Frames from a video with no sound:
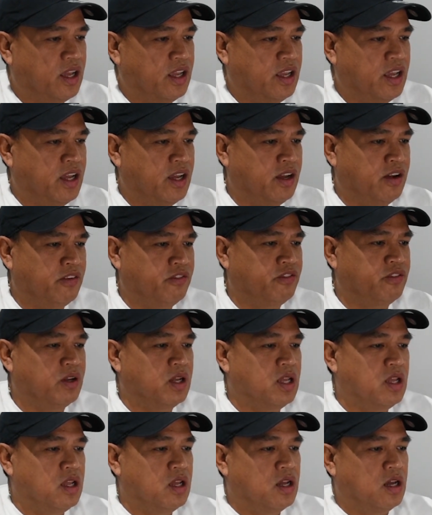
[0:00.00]
I have
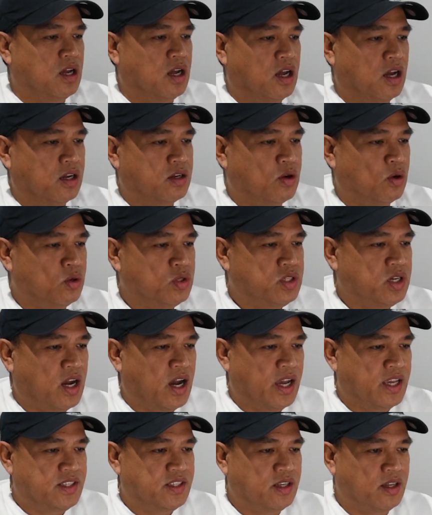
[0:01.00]
Coach
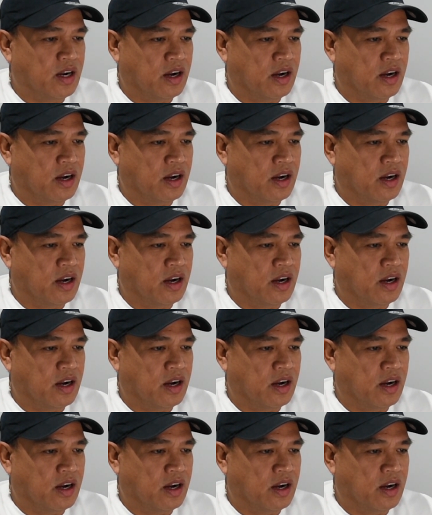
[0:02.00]
Ice